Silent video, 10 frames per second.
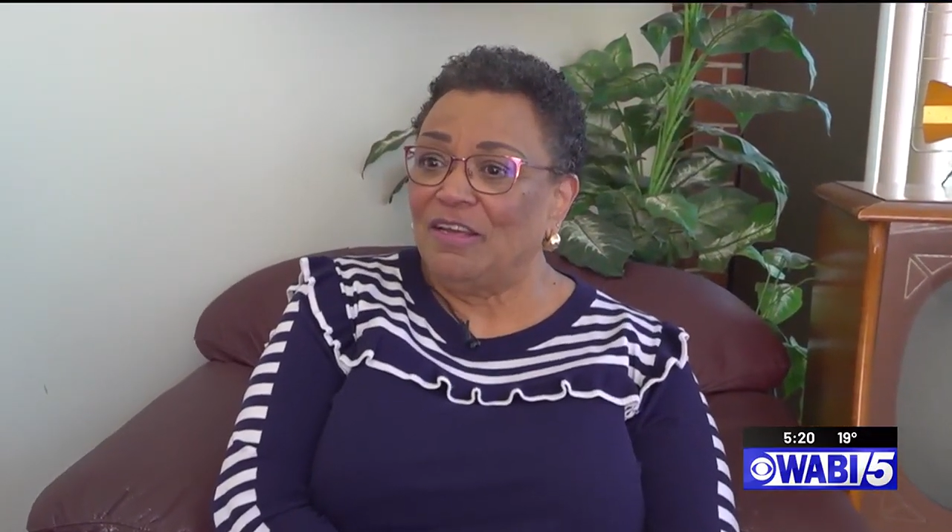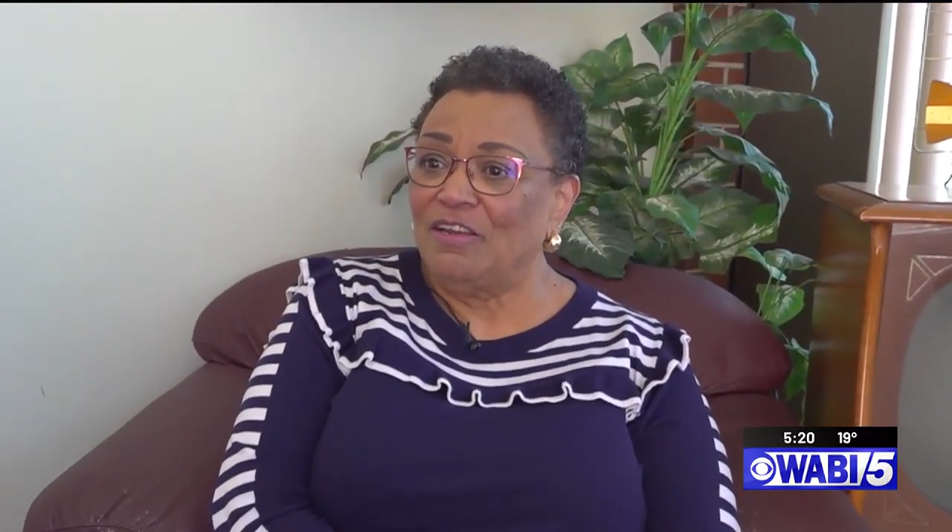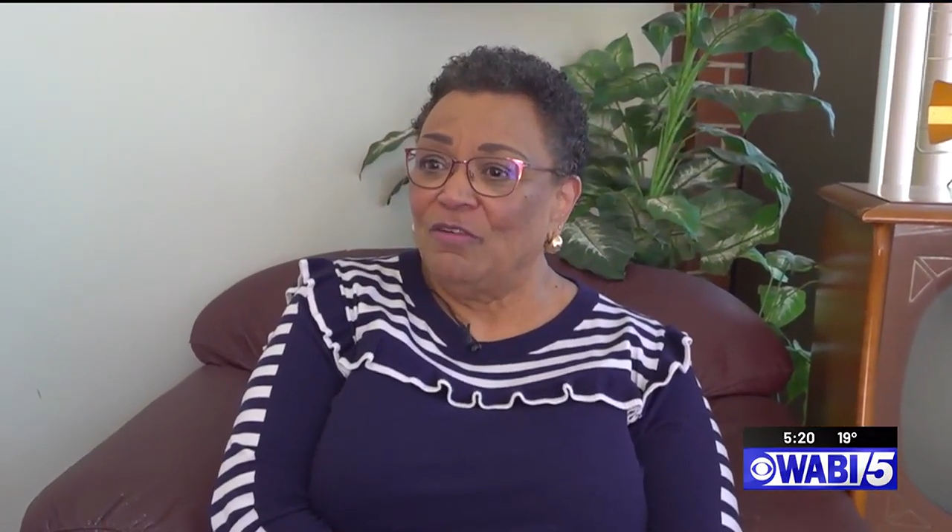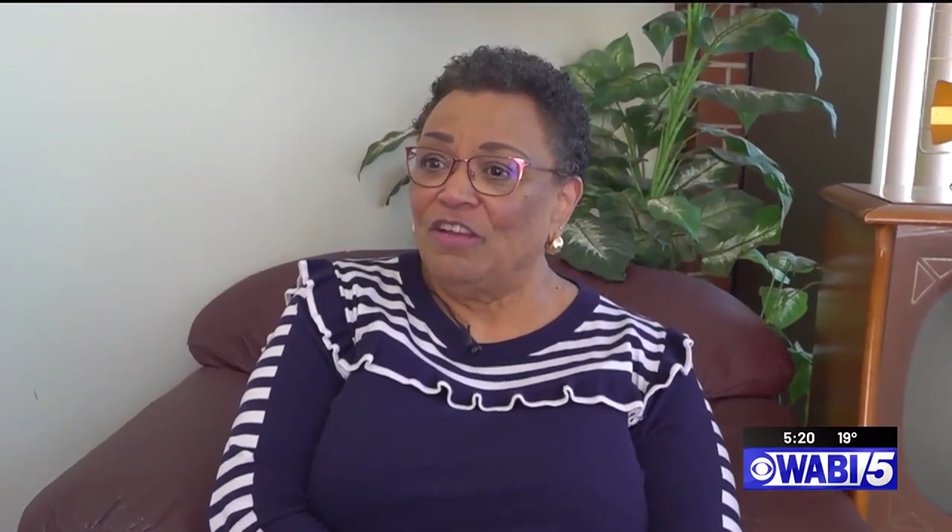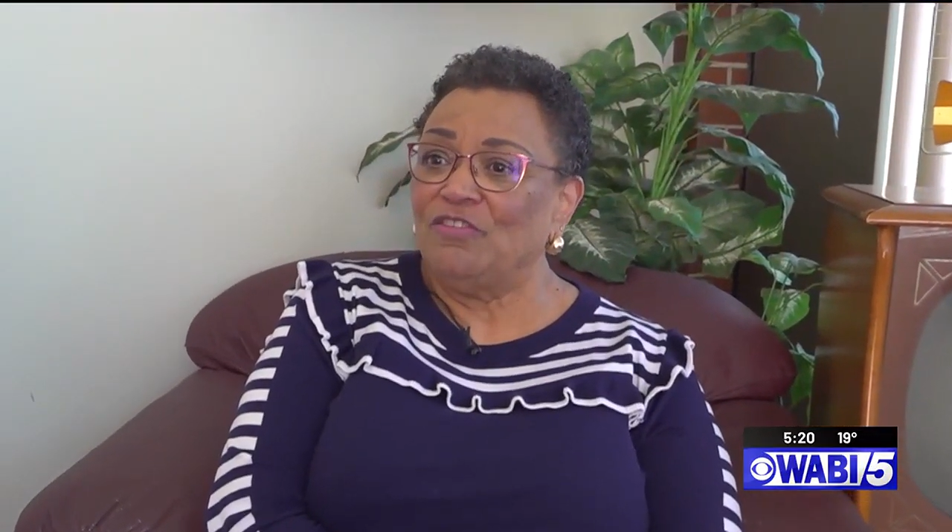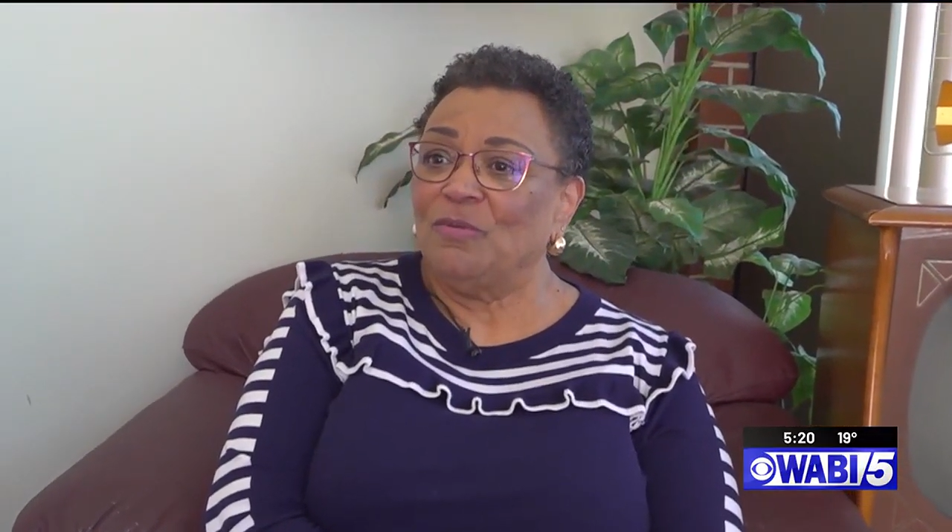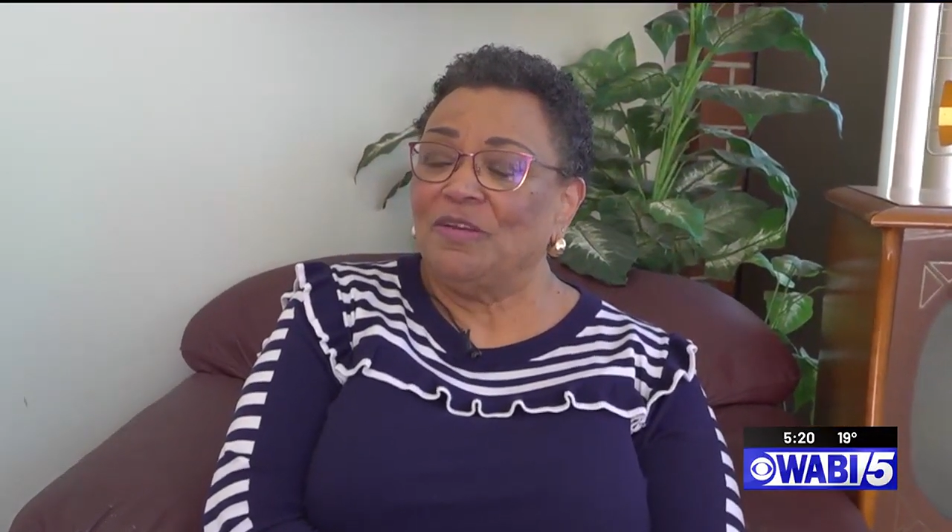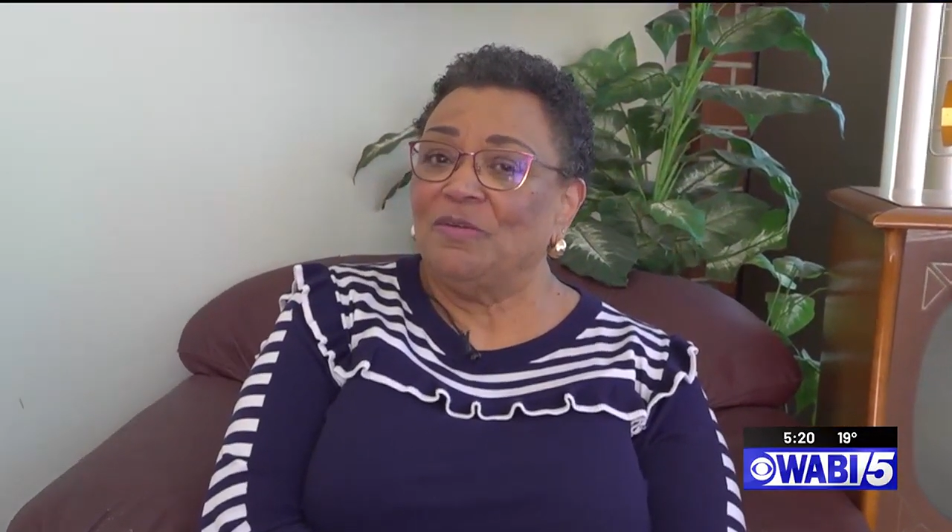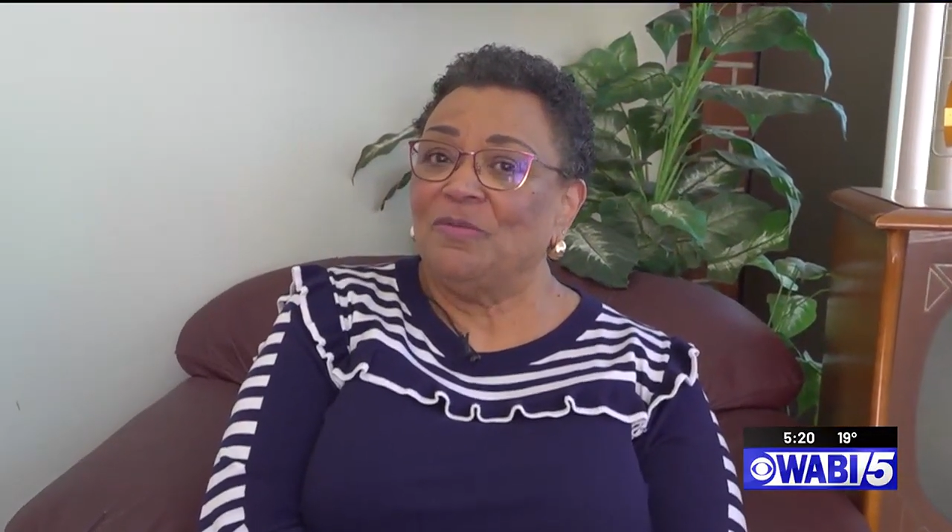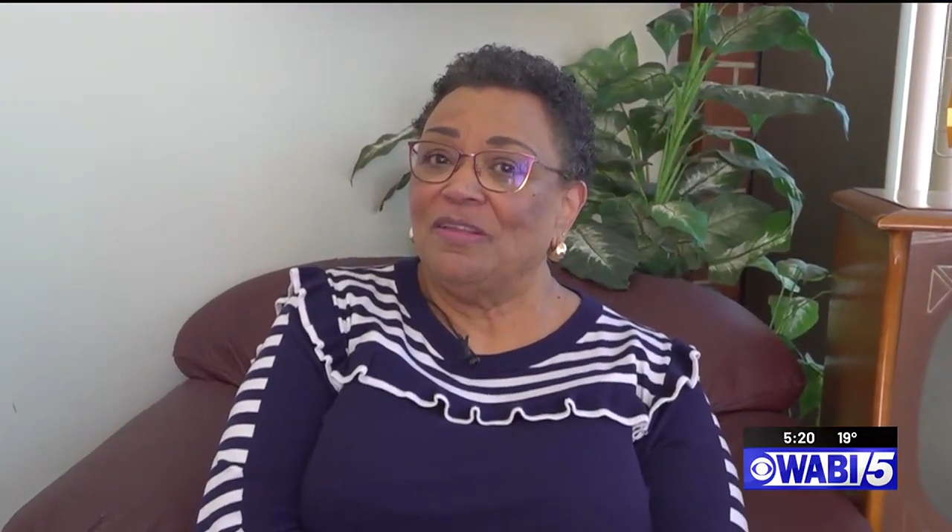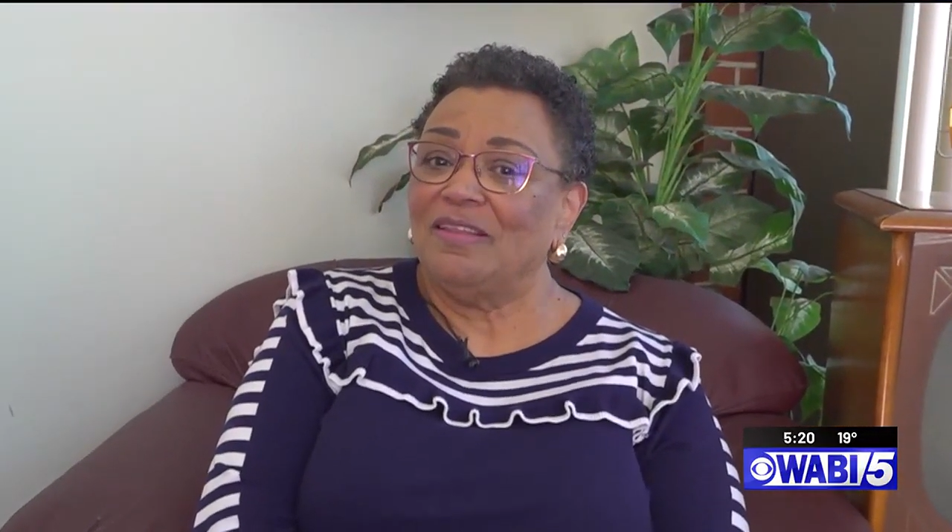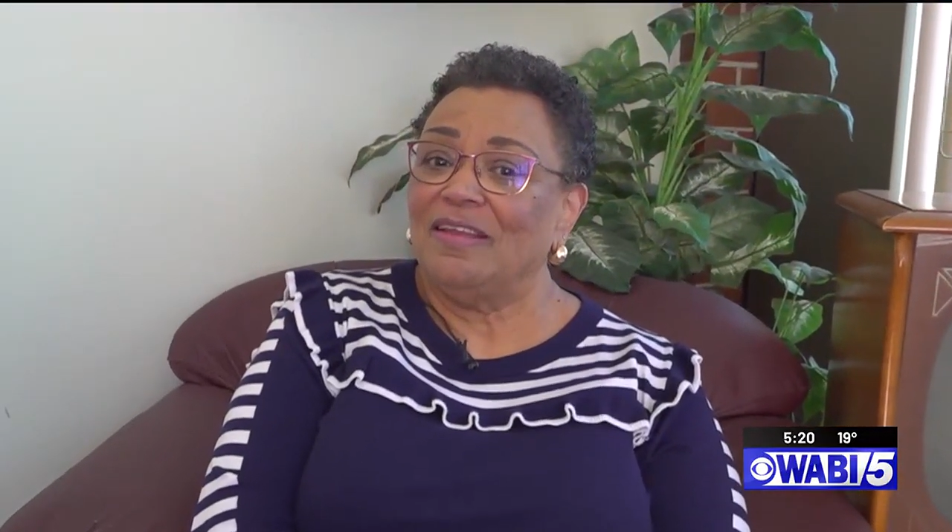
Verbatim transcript: I graduated with